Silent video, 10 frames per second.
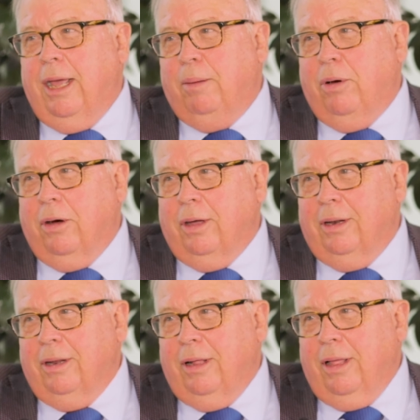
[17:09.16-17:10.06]
hand
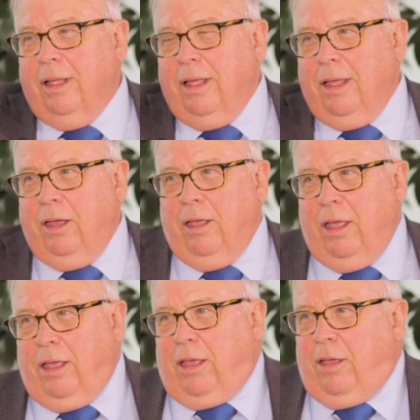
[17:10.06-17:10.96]
pocket,
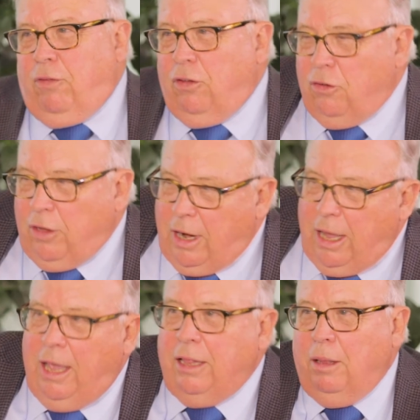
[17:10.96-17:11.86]
if you're just going to
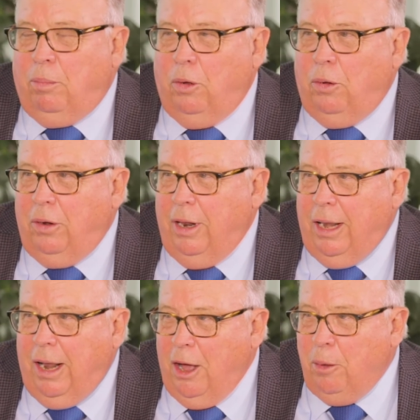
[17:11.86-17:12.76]
hit the ball
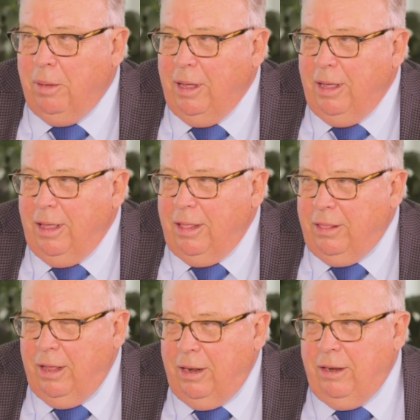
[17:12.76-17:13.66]
and hope,
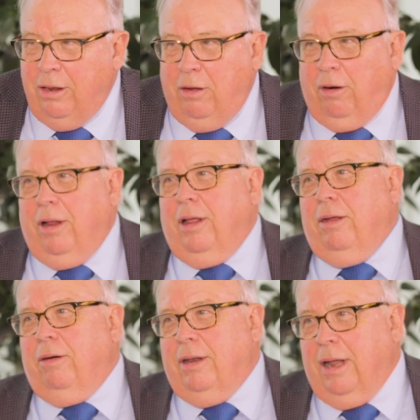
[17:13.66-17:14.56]
then you're,
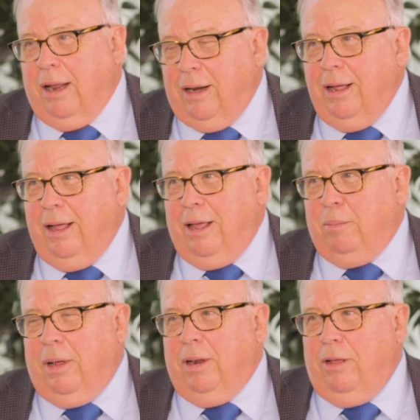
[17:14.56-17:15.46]
you're a dud.
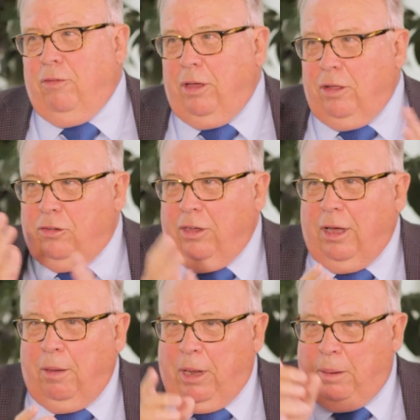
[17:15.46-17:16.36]
But if you can say,
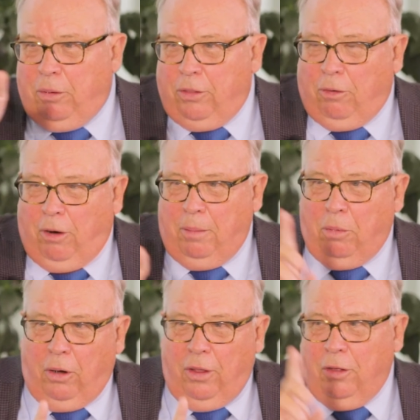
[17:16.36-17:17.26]
I'm going to put the green
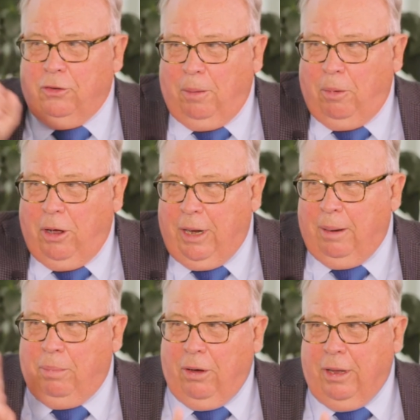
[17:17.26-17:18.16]
ball in the top right
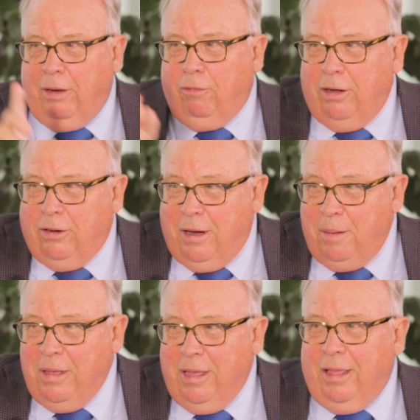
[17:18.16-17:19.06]
hand pocket every
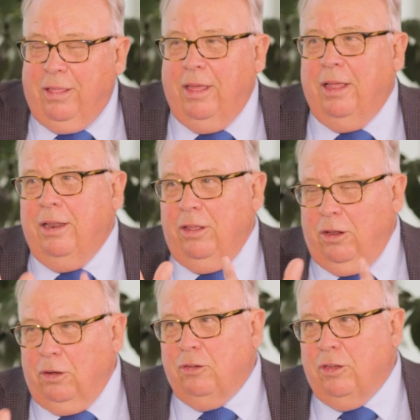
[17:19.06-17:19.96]
time, then you
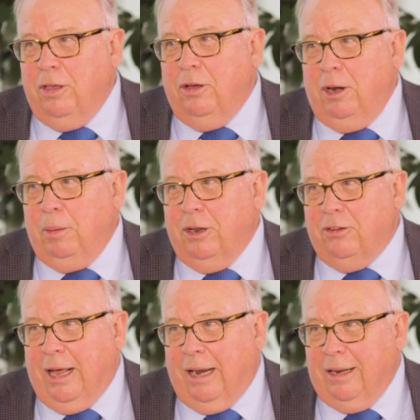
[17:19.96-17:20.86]
look as though you've got a bit of
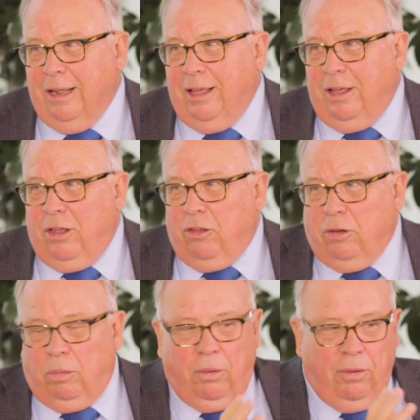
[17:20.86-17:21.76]
talent.
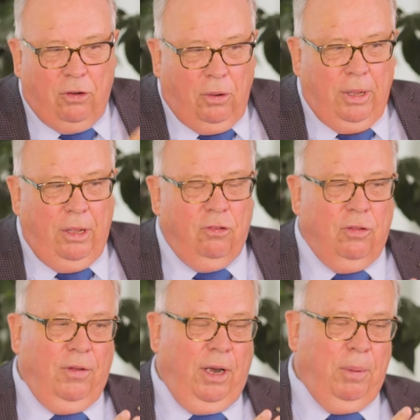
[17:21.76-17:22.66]
So, what we're doing is
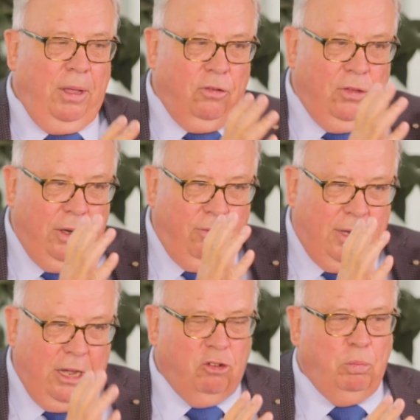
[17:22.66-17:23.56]
developing a set of
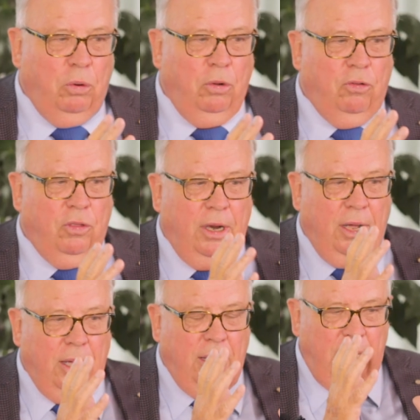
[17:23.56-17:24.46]
dashboards that
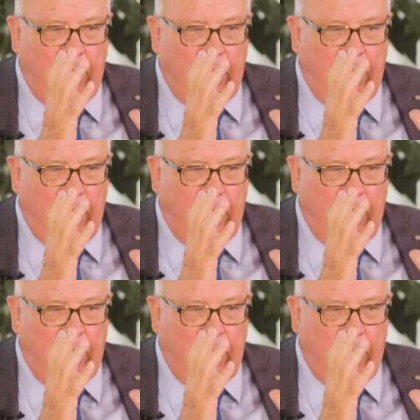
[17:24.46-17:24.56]
are